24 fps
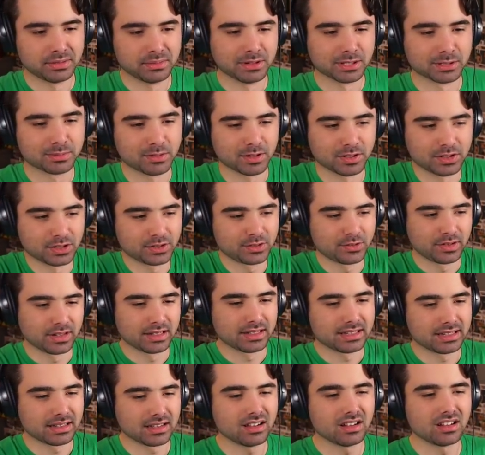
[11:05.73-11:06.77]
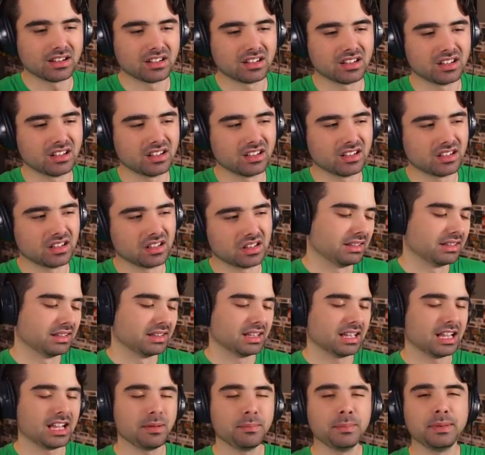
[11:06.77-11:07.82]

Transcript: The most precious thing. Oh. I